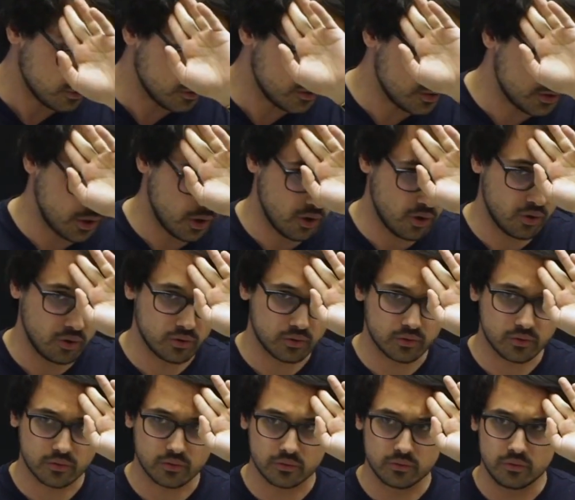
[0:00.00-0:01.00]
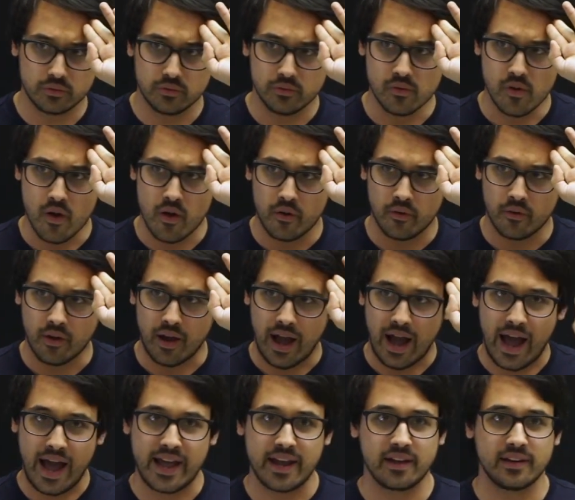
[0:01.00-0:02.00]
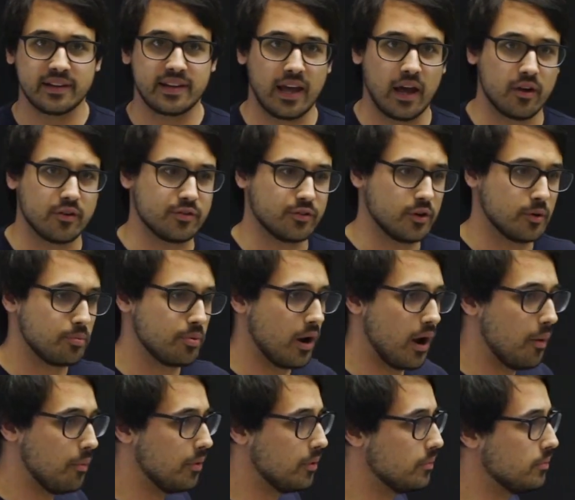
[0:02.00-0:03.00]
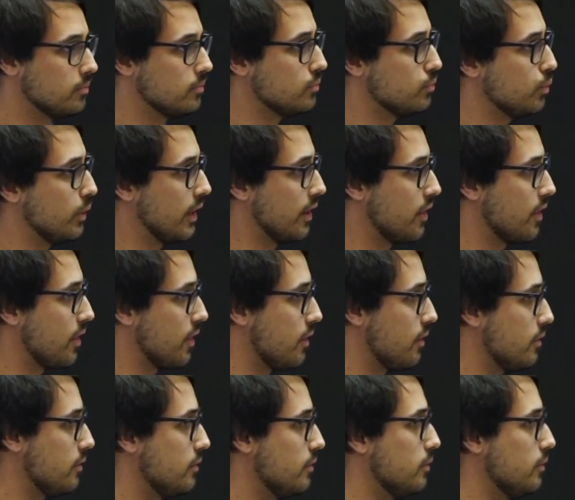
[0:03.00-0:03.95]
So I encounter a problem with